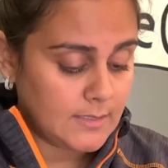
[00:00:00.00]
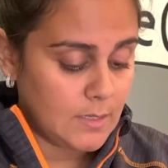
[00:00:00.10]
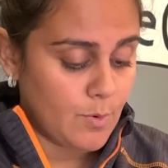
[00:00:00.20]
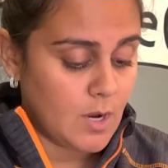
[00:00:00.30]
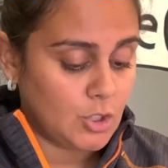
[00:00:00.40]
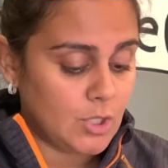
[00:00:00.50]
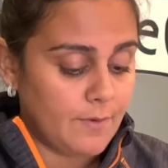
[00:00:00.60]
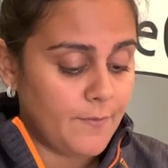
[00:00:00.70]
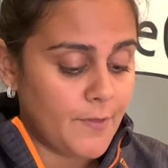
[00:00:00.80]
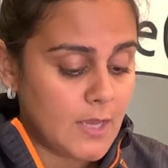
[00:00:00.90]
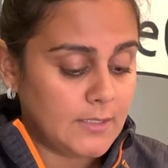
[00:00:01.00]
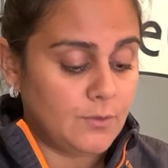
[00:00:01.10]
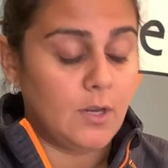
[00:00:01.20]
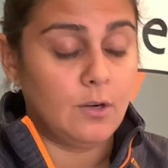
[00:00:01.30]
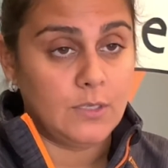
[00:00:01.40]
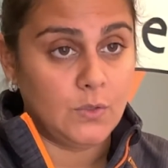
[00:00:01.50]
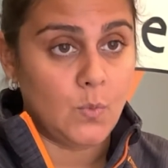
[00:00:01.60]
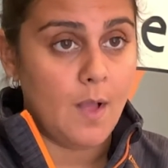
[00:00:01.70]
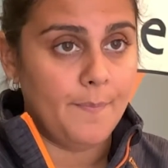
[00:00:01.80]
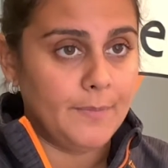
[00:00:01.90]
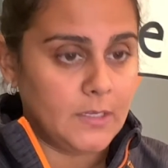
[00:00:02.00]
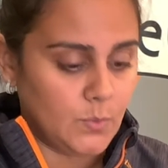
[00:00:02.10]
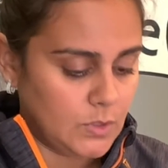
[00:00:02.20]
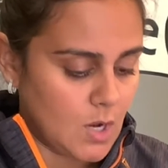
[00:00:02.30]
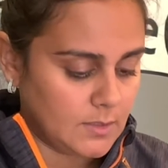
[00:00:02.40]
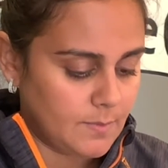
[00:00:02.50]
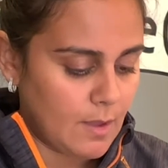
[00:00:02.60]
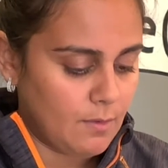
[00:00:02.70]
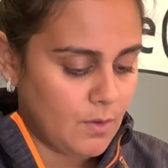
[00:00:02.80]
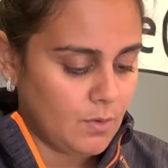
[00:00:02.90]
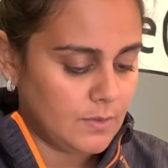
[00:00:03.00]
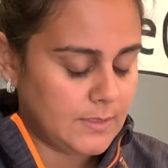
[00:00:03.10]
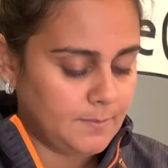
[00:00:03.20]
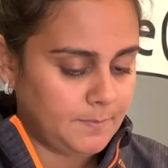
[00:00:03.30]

brush and floss threaders as well, because we talked about those.